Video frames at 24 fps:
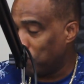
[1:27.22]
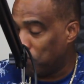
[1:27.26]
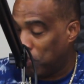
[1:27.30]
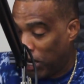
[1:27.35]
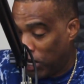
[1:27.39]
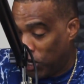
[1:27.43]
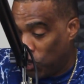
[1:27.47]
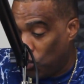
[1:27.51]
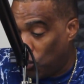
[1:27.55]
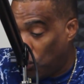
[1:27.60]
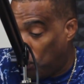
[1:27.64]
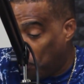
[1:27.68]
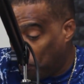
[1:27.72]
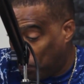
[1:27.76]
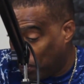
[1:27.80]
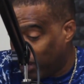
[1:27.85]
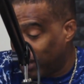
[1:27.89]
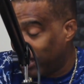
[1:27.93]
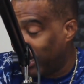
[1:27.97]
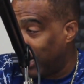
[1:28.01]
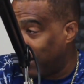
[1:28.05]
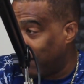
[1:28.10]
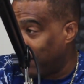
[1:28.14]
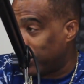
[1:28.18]
but you
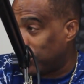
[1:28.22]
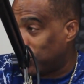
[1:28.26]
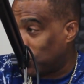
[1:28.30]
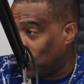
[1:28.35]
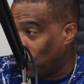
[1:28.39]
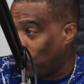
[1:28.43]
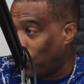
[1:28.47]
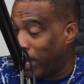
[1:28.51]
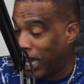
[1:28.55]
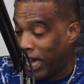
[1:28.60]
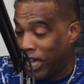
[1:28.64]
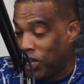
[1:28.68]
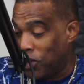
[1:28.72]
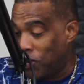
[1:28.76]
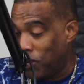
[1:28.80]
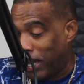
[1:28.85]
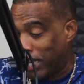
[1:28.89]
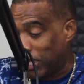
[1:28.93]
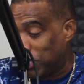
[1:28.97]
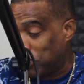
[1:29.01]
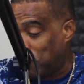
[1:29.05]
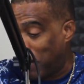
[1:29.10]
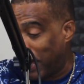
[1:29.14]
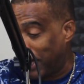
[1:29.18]
put lyrics to it and you
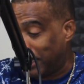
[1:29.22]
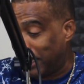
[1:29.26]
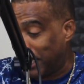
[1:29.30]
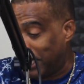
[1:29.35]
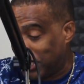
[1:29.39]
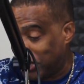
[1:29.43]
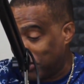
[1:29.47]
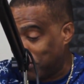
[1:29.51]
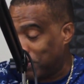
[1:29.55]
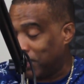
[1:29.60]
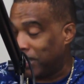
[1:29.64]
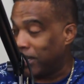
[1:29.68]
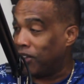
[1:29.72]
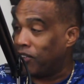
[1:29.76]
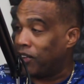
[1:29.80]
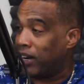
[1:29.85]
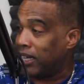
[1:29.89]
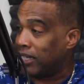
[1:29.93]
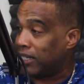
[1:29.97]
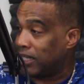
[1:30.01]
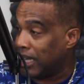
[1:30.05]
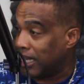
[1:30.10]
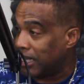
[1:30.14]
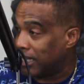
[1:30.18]
expect it to be the
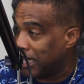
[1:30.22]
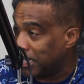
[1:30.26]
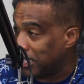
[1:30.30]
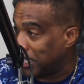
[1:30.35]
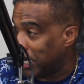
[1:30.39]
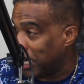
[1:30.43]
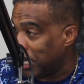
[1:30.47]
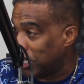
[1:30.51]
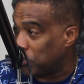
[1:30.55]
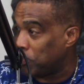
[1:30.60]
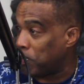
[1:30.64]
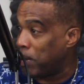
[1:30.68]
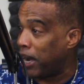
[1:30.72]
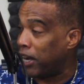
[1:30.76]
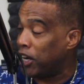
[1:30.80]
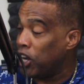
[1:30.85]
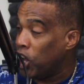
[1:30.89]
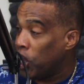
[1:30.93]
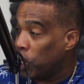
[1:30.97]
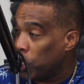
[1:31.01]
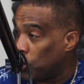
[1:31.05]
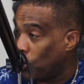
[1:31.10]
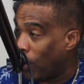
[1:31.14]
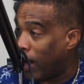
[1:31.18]
greatest thing since sliced bread,
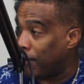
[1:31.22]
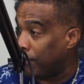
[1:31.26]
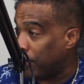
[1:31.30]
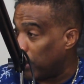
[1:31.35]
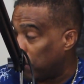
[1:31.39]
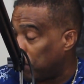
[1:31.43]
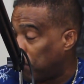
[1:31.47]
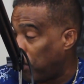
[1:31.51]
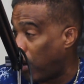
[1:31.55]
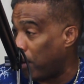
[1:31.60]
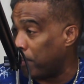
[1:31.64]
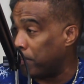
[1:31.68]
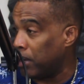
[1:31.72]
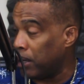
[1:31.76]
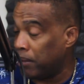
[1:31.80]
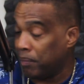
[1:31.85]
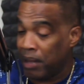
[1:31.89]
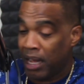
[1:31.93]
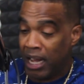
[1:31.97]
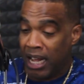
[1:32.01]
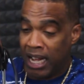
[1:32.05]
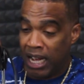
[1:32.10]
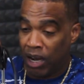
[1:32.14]
you have a problem.